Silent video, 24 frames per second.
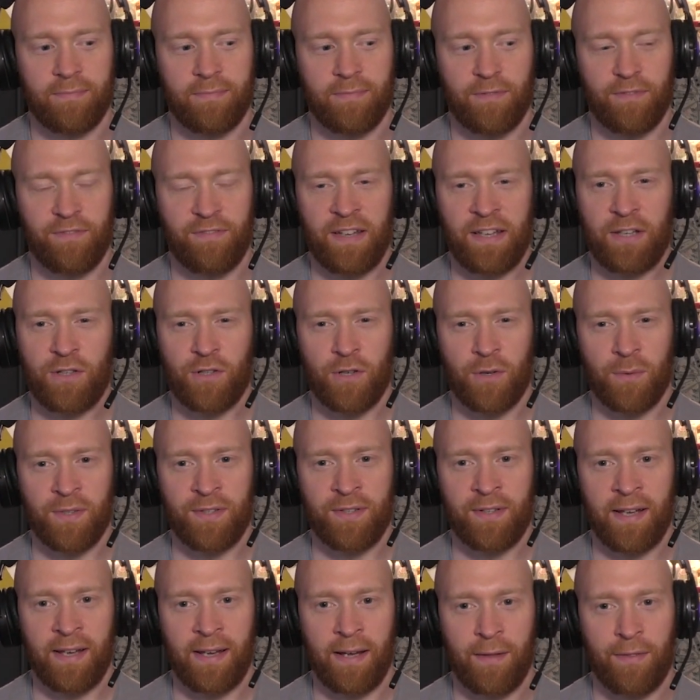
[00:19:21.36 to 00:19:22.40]
feature,
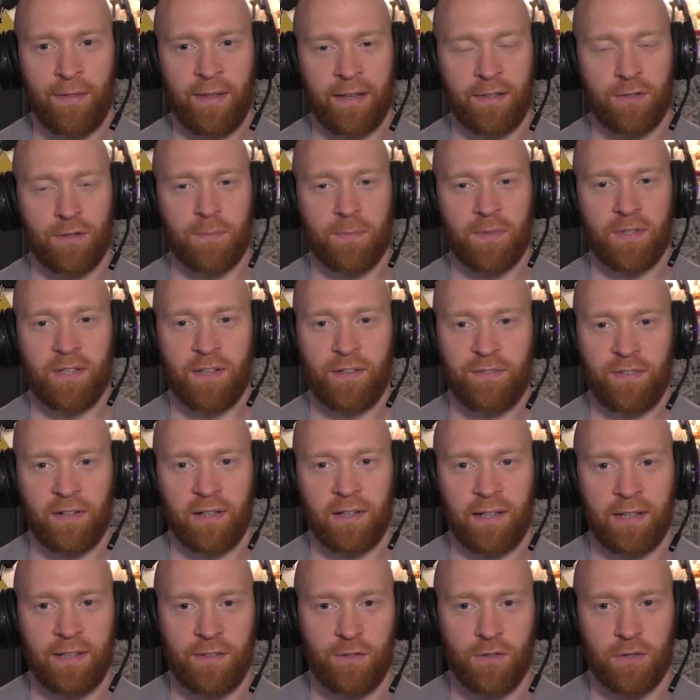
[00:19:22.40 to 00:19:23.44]
isn't it, I think,
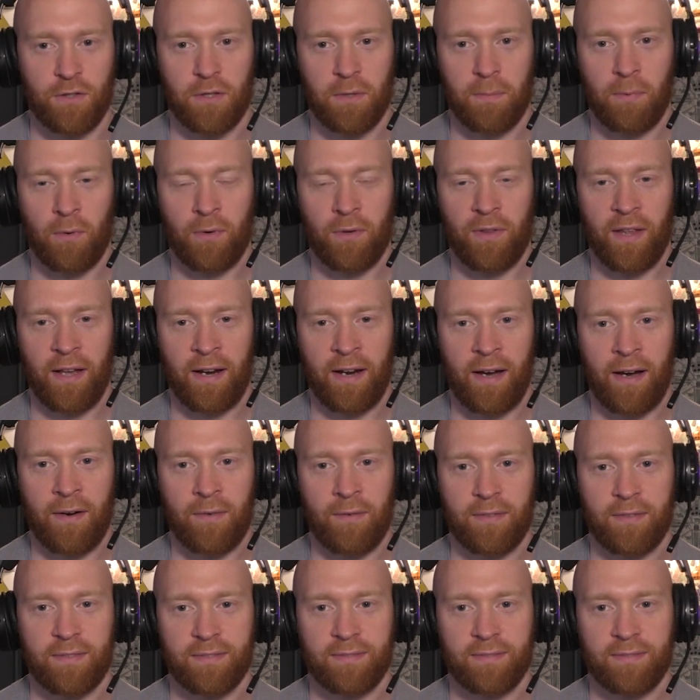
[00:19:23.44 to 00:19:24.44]
specifically, just to point that out.